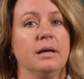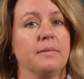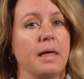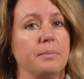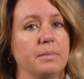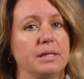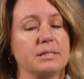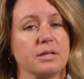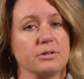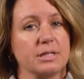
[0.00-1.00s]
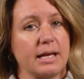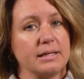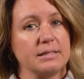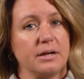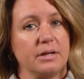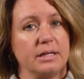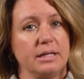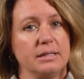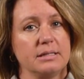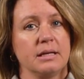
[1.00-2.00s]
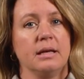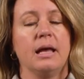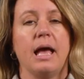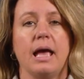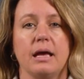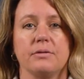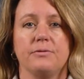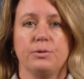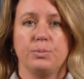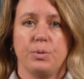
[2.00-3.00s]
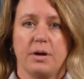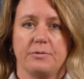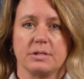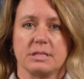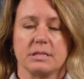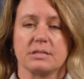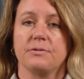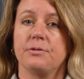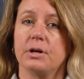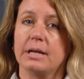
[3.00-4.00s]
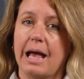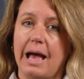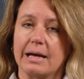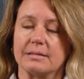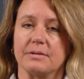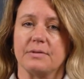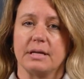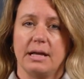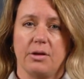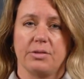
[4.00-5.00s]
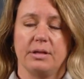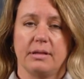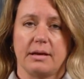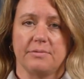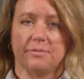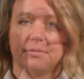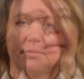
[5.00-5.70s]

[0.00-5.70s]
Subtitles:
that meets their dietary needs and food preferences for an active and healthy life.